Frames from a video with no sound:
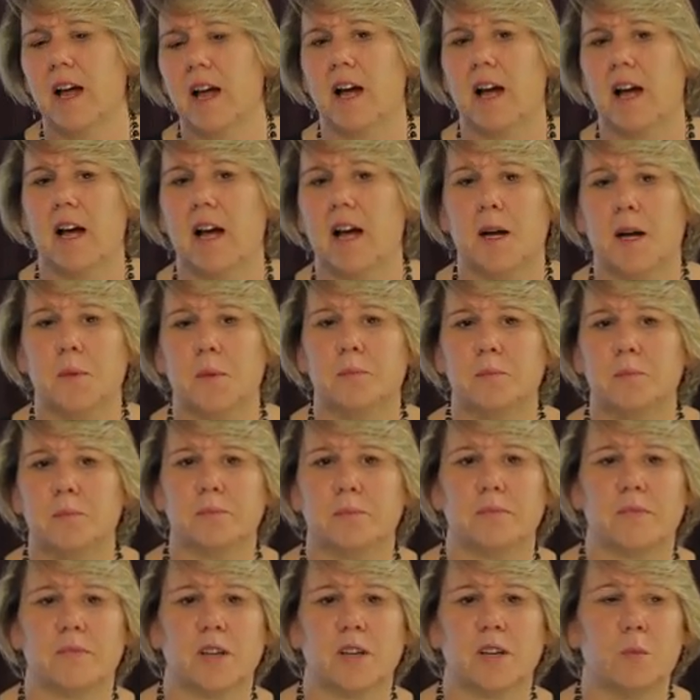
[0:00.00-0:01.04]

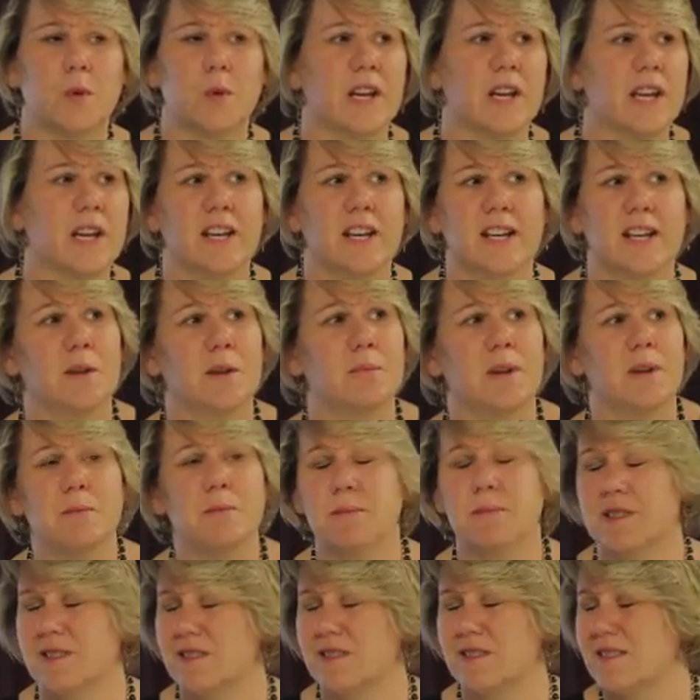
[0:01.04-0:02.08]
We're getting our
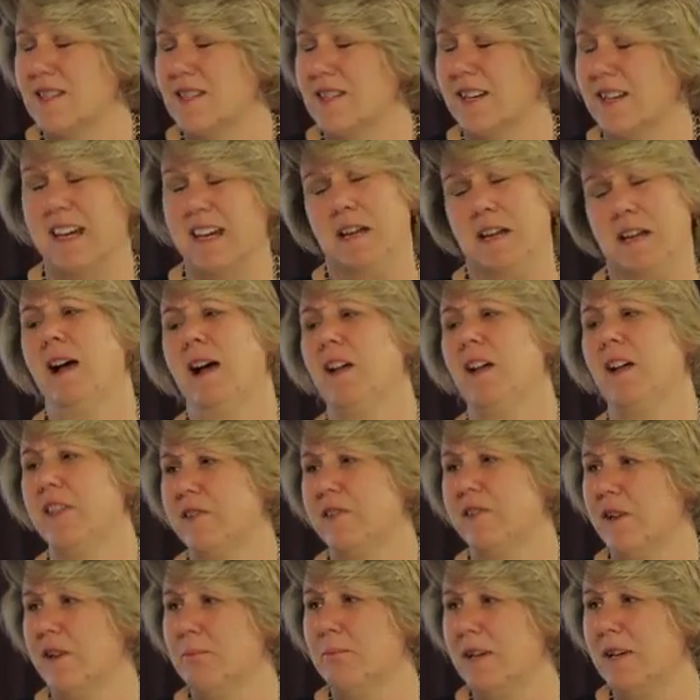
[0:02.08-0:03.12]
members to email
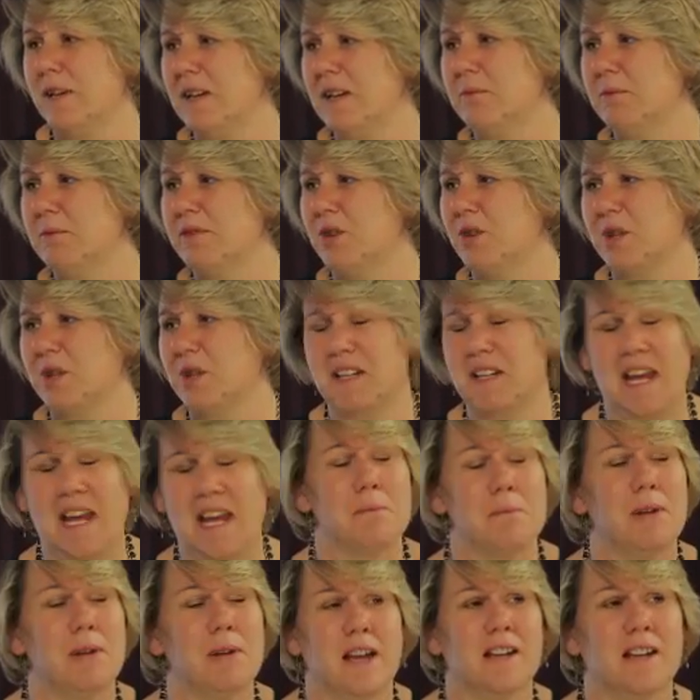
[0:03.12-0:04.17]
their MP. We've got a
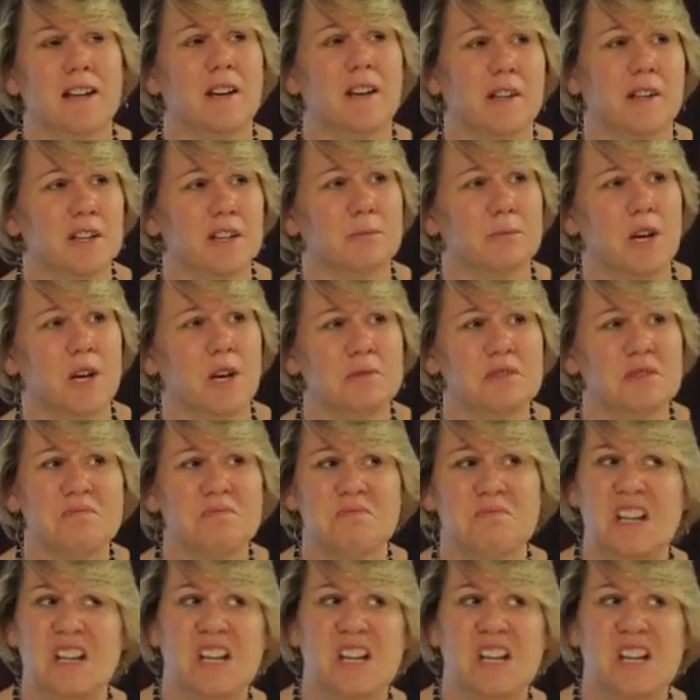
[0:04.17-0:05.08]
campaign going at the moment,